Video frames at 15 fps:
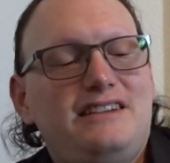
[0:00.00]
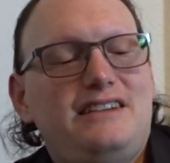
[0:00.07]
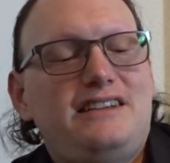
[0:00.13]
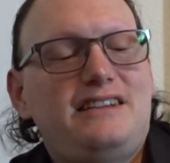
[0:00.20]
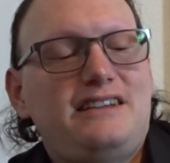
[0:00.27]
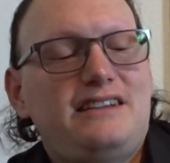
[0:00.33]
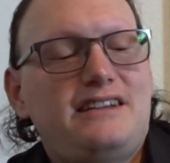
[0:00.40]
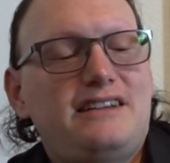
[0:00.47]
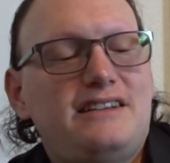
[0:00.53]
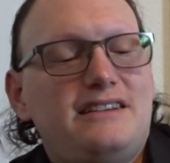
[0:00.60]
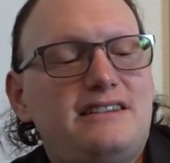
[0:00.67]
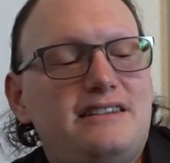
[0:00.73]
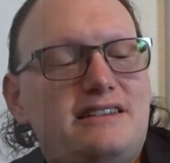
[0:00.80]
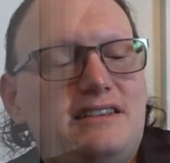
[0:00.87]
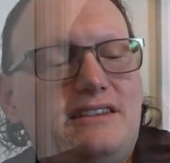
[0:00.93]

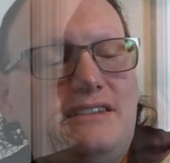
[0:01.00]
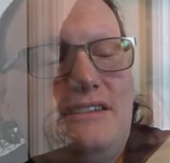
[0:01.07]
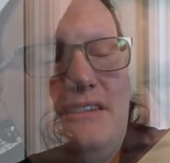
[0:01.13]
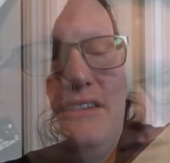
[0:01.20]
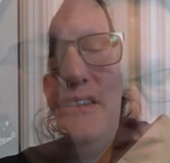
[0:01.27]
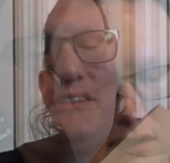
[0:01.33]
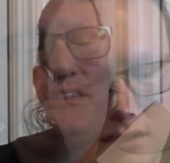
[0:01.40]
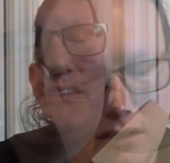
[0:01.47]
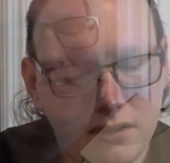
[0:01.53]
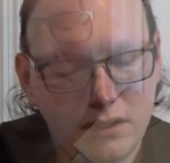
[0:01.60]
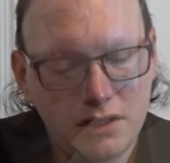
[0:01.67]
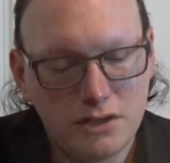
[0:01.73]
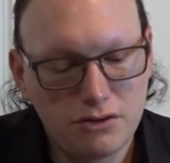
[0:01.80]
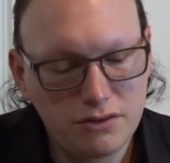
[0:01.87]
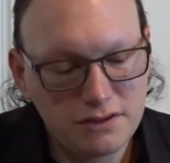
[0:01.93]
And
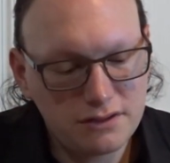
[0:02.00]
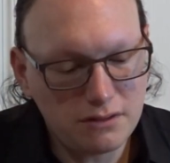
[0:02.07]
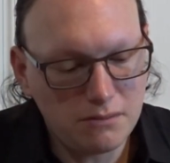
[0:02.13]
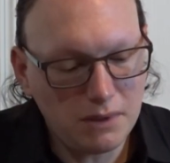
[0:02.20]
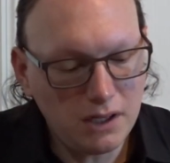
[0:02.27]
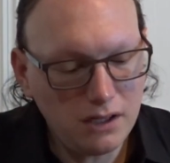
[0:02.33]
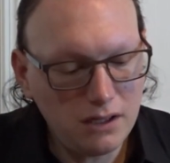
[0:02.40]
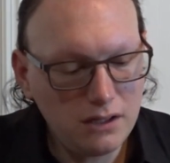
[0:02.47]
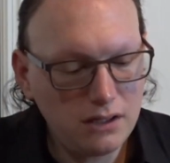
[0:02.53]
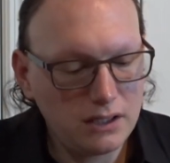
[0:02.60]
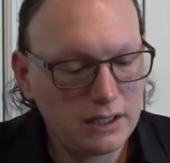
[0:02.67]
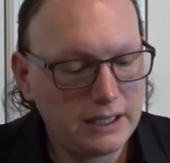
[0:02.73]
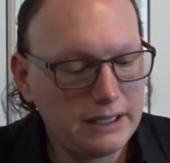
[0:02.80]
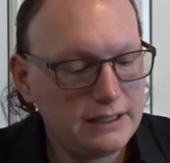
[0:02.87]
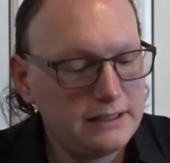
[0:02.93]
the crystal
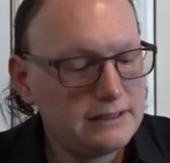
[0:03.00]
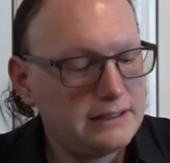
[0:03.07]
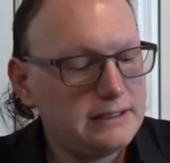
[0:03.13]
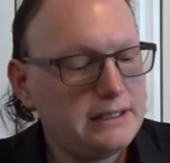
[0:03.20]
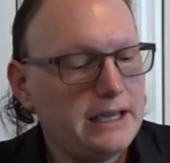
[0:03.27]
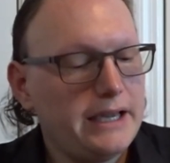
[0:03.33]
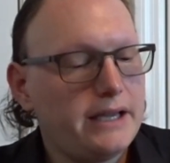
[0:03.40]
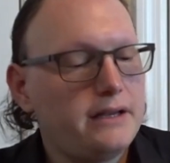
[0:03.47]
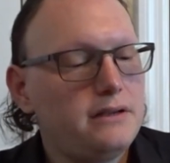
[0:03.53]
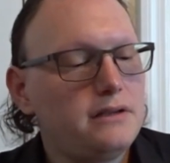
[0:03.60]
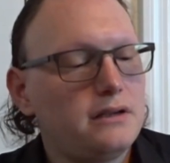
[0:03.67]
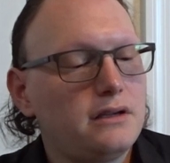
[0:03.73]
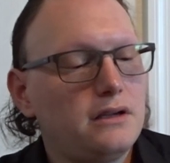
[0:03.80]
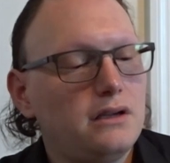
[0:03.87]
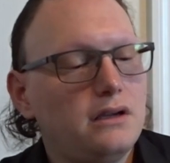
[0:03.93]
ball and its stand
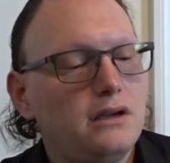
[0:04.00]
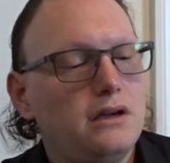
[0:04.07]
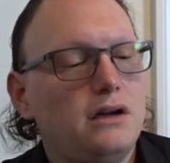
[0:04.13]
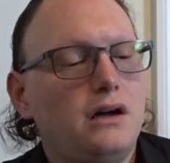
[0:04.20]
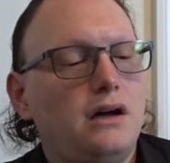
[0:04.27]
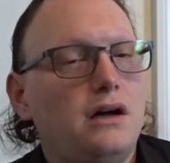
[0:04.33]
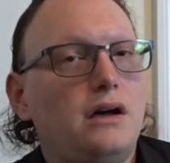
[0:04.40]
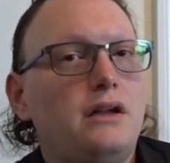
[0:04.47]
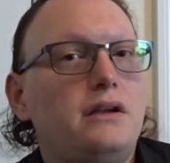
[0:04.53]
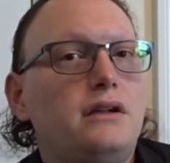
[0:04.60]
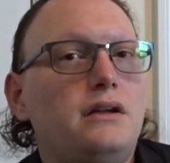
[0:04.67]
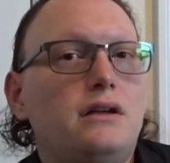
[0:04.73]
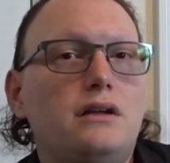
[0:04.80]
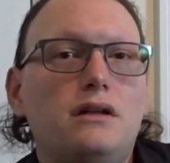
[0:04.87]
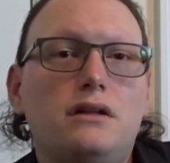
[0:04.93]
on
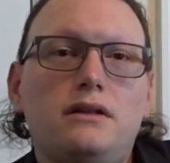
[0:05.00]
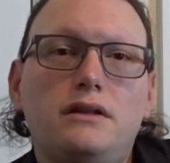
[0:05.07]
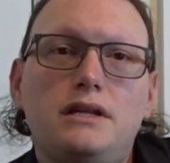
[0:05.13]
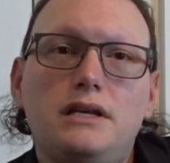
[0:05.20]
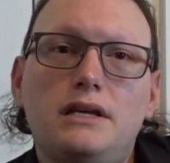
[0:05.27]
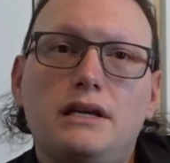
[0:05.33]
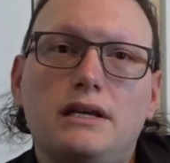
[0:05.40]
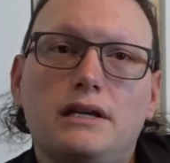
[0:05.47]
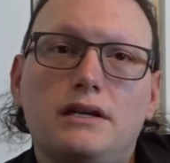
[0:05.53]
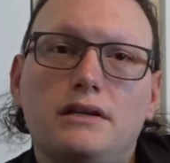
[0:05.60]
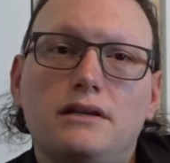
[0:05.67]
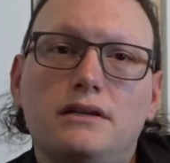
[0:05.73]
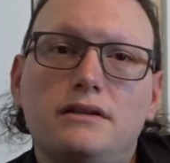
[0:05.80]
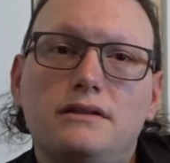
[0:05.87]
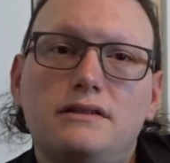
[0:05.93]
the
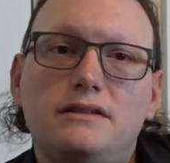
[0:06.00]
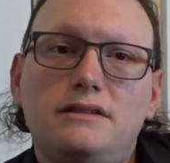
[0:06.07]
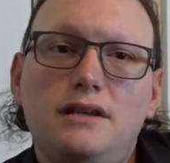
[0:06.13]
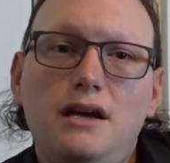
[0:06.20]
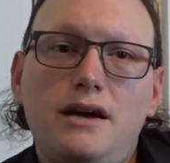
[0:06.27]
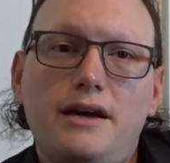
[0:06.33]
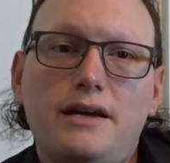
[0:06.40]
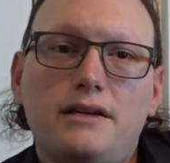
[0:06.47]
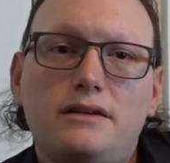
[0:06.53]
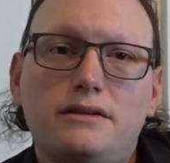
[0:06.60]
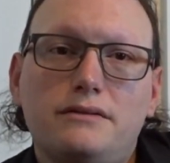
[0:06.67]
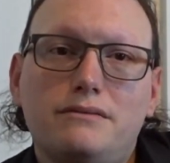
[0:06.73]
inside.